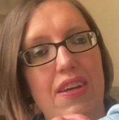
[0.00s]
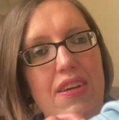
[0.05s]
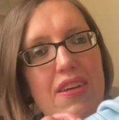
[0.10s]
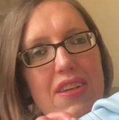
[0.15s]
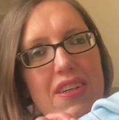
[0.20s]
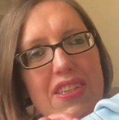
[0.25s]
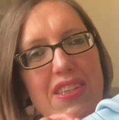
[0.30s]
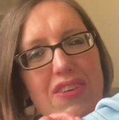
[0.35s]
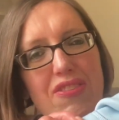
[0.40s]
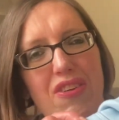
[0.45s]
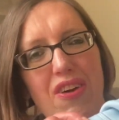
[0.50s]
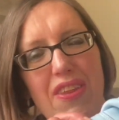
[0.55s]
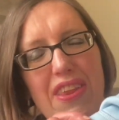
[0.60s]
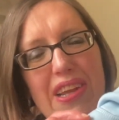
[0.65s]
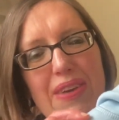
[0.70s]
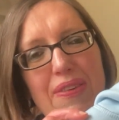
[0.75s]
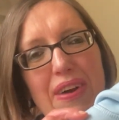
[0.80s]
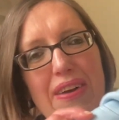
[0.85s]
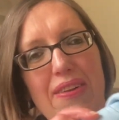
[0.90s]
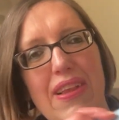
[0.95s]
because I've got a thing
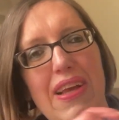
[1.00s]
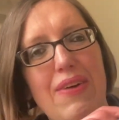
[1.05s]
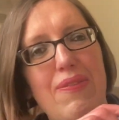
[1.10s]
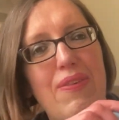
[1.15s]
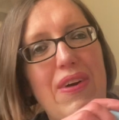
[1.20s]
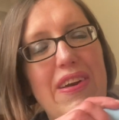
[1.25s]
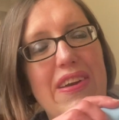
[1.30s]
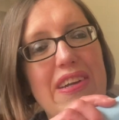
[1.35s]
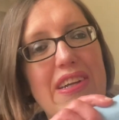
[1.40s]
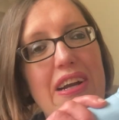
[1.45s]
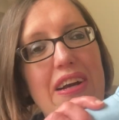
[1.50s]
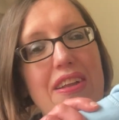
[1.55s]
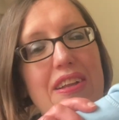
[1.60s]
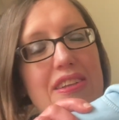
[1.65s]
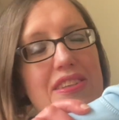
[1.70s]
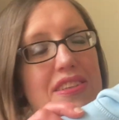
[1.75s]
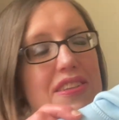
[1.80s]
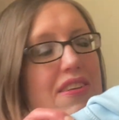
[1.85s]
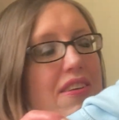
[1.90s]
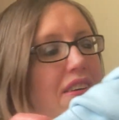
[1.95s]
about like wearing colours.
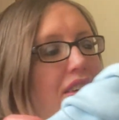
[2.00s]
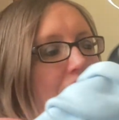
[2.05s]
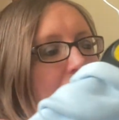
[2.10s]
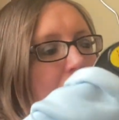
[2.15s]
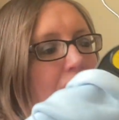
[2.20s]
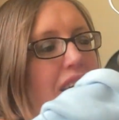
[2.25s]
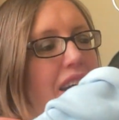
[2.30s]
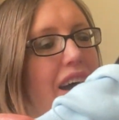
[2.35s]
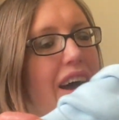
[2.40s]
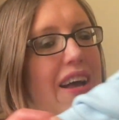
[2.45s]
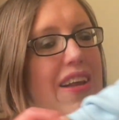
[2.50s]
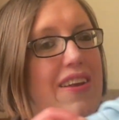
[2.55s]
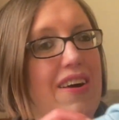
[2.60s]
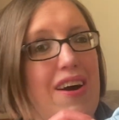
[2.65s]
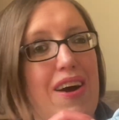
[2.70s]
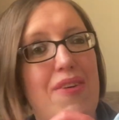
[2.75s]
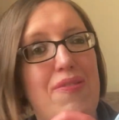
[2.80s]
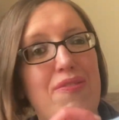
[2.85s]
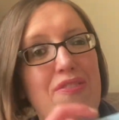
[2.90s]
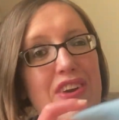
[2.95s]
And
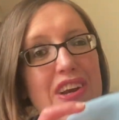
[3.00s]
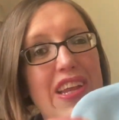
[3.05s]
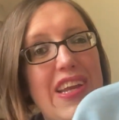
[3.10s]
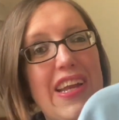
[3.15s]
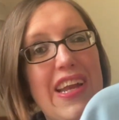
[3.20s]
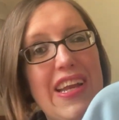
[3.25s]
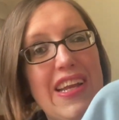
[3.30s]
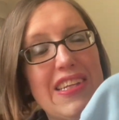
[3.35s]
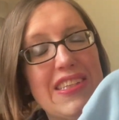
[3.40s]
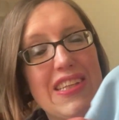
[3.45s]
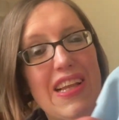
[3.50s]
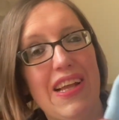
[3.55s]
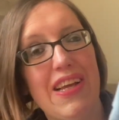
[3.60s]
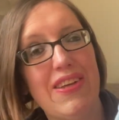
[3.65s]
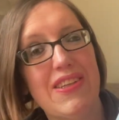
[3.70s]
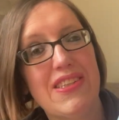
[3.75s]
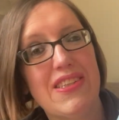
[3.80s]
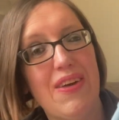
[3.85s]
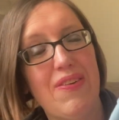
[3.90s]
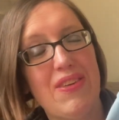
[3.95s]
I'm really getting into like
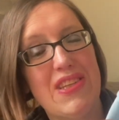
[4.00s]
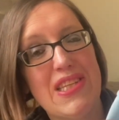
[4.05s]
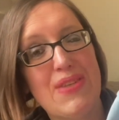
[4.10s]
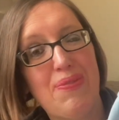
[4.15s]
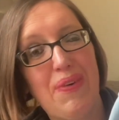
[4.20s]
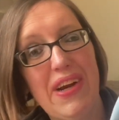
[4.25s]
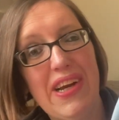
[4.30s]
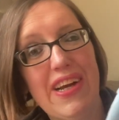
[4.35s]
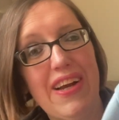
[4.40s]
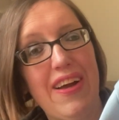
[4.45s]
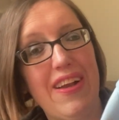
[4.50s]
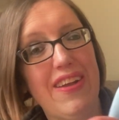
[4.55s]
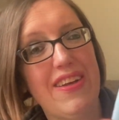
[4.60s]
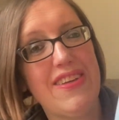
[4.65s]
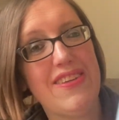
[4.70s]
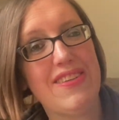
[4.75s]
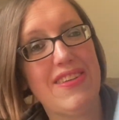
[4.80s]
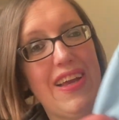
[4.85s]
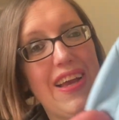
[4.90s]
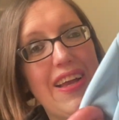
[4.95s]
certain spring
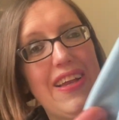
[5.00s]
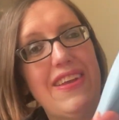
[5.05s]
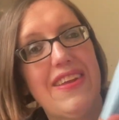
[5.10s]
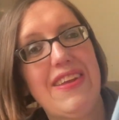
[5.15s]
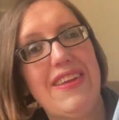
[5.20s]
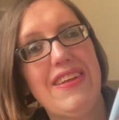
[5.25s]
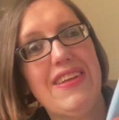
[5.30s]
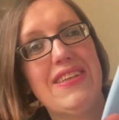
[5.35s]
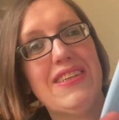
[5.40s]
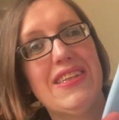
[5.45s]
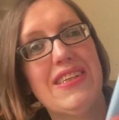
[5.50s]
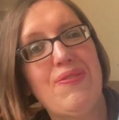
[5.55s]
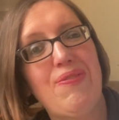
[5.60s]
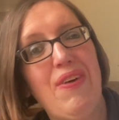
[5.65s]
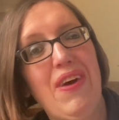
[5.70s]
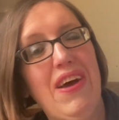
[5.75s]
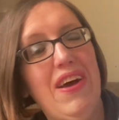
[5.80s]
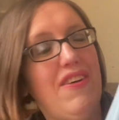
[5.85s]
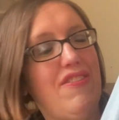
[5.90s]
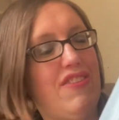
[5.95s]
colours and this is
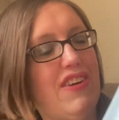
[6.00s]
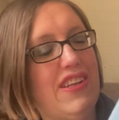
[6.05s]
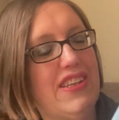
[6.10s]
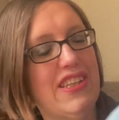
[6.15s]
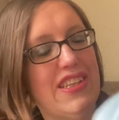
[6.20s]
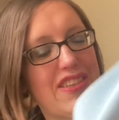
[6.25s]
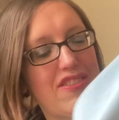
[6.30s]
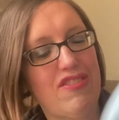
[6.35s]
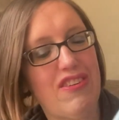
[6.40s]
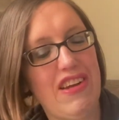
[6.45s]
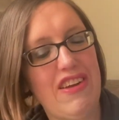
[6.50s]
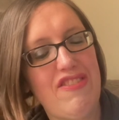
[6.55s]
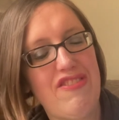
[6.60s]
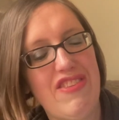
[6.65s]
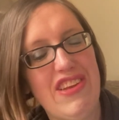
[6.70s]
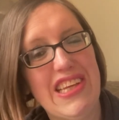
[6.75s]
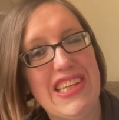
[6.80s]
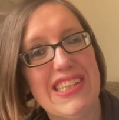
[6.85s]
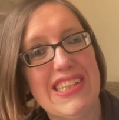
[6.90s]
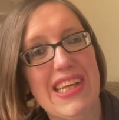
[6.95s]
perfect. It's really
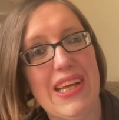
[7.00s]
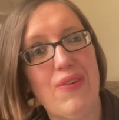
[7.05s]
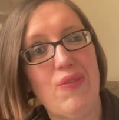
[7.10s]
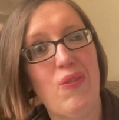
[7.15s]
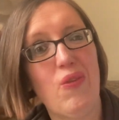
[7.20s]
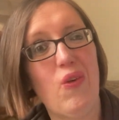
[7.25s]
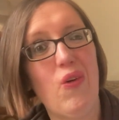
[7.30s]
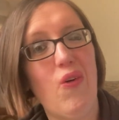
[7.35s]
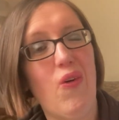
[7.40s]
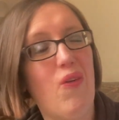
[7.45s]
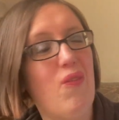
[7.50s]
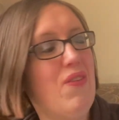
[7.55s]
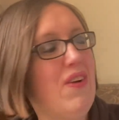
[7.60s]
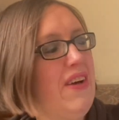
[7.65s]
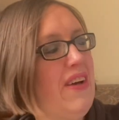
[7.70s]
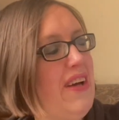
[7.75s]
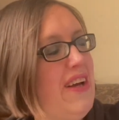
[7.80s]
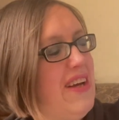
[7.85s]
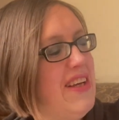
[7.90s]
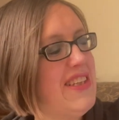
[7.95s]
fleecy and warm.
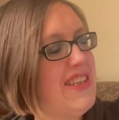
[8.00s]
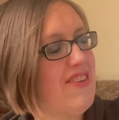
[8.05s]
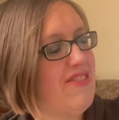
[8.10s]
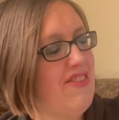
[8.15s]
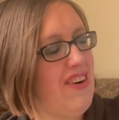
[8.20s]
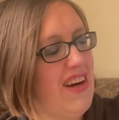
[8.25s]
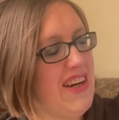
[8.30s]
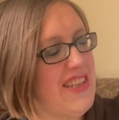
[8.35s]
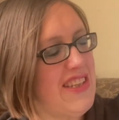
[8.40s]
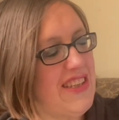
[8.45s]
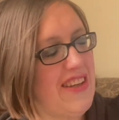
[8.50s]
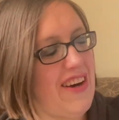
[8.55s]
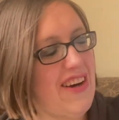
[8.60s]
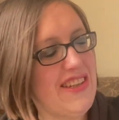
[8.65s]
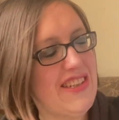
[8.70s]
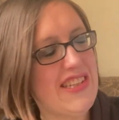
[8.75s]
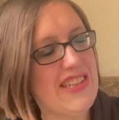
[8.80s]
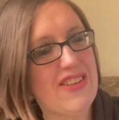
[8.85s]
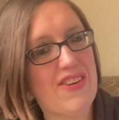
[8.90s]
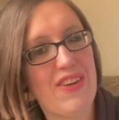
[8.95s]
It's the right
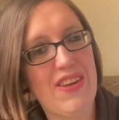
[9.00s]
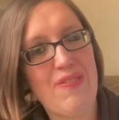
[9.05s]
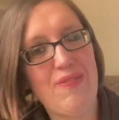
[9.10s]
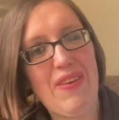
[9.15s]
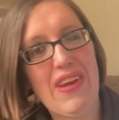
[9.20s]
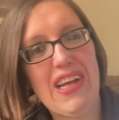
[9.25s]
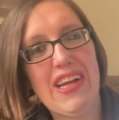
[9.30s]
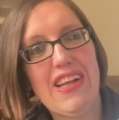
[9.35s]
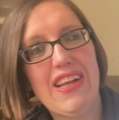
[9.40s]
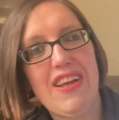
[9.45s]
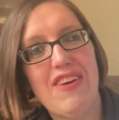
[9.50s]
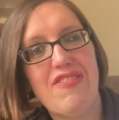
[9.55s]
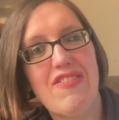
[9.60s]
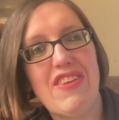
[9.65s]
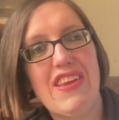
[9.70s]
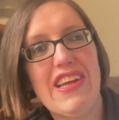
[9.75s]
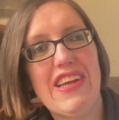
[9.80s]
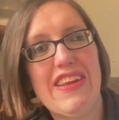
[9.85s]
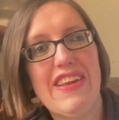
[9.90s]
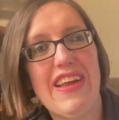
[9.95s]
size. It's got the big glove
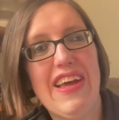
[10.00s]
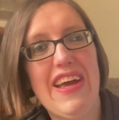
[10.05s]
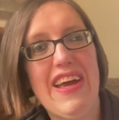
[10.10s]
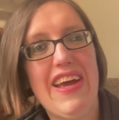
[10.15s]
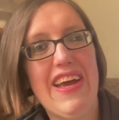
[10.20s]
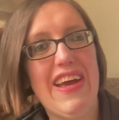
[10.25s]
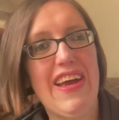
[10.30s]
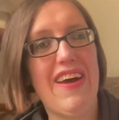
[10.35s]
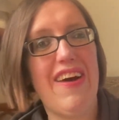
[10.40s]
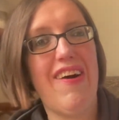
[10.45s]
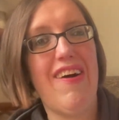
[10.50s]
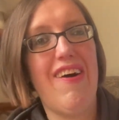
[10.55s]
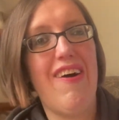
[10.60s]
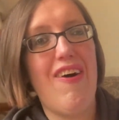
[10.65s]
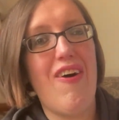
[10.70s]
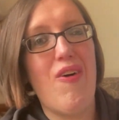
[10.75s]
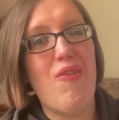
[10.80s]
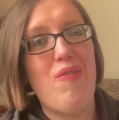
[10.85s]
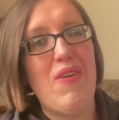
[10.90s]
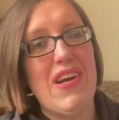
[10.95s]
thing there.
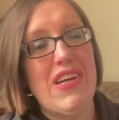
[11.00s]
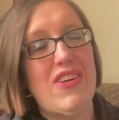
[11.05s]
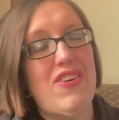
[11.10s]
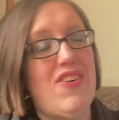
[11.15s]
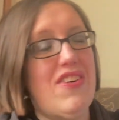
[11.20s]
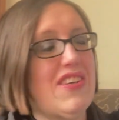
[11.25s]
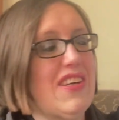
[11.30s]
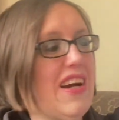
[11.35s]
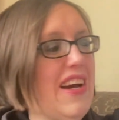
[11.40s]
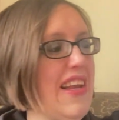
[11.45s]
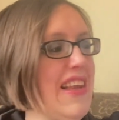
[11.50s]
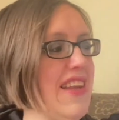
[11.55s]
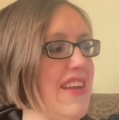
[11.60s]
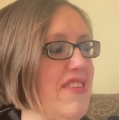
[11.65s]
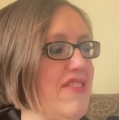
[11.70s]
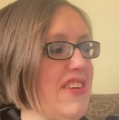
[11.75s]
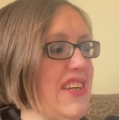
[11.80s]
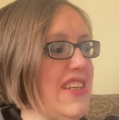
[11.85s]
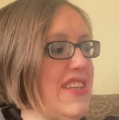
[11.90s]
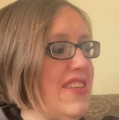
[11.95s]
Oh my God, I
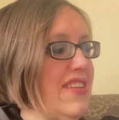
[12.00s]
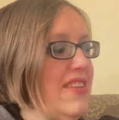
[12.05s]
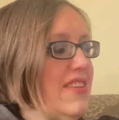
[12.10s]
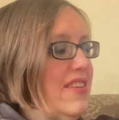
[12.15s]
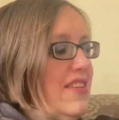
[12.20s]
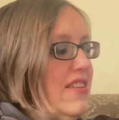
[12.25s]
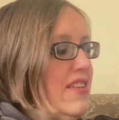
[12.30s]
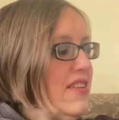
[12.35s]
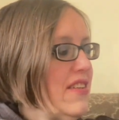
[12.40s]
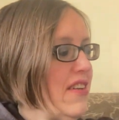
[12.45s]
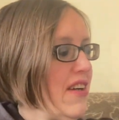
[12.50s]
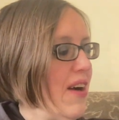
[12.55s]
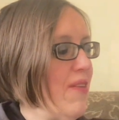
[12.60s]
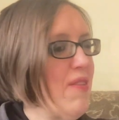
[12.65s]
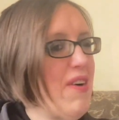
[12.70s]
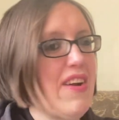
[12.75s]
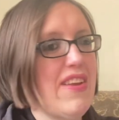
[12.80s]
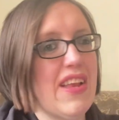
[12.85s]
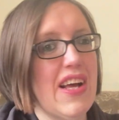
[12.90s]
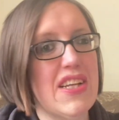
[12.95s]
love it. I'm
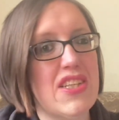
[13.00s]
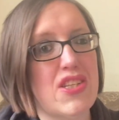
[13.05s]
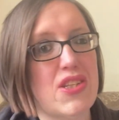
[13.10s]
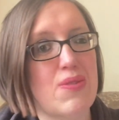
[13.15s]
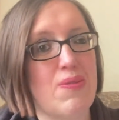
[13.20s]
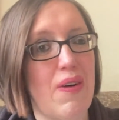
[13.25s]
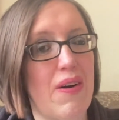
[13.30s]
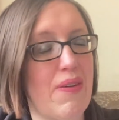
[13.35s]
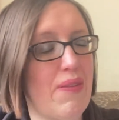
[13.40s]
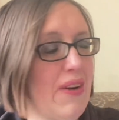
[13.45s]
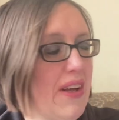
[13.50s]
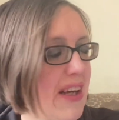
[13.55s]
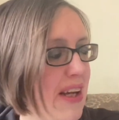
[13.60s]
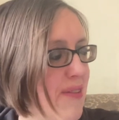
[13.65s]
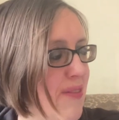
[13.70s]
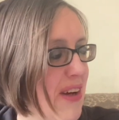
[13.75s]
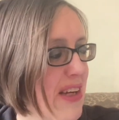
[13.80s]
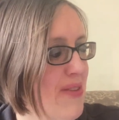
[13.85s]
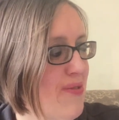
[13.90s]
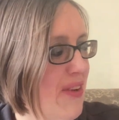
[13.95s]
wearing that tomorrow when I go to
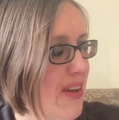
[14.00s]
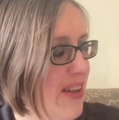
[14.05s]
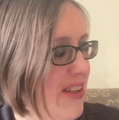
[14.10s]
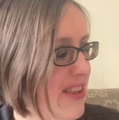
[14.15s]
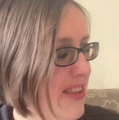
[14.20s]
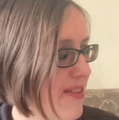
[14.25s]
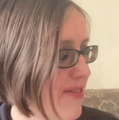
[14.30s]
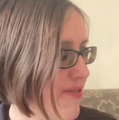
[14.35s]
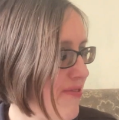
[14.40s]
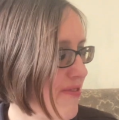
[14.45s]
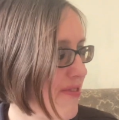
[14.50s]
Baz Books.